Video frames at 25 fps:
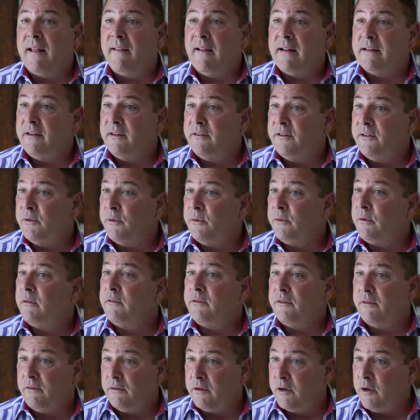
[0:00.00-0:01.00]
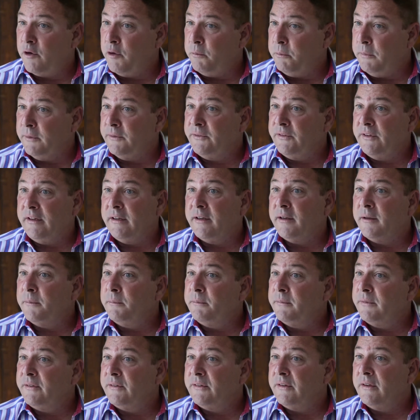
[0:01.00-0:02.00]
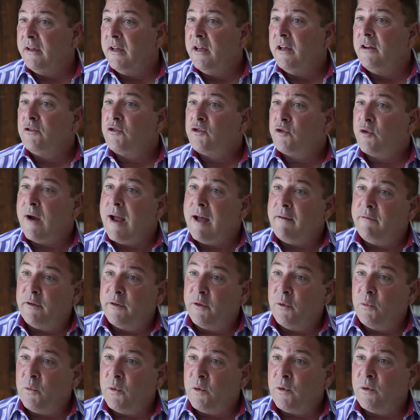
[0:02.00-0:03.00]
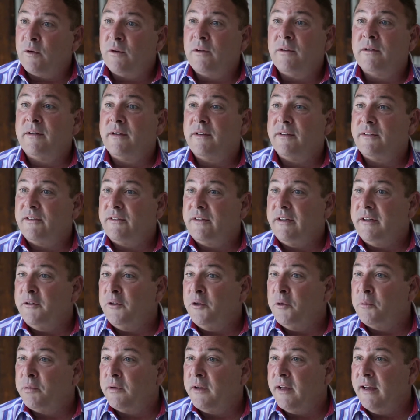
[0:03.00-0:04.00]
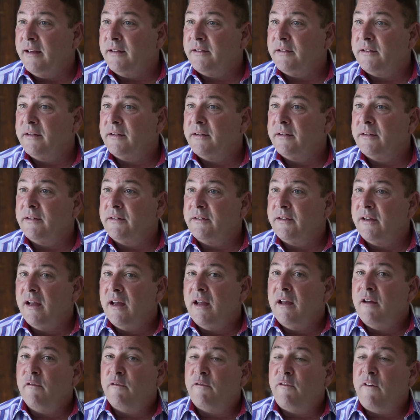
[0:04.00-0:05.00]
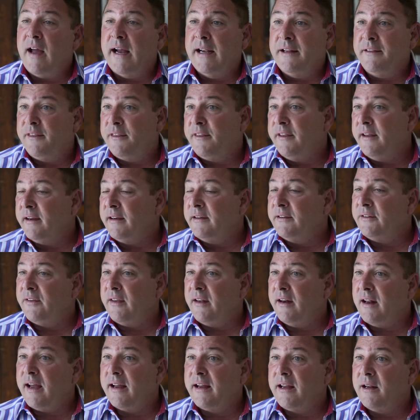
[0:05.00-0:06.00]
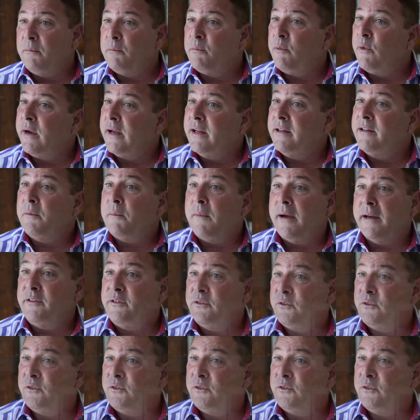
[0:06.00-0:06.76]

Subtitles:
I like to do, go to museums, travel the world, see new places, find things that I can bring into my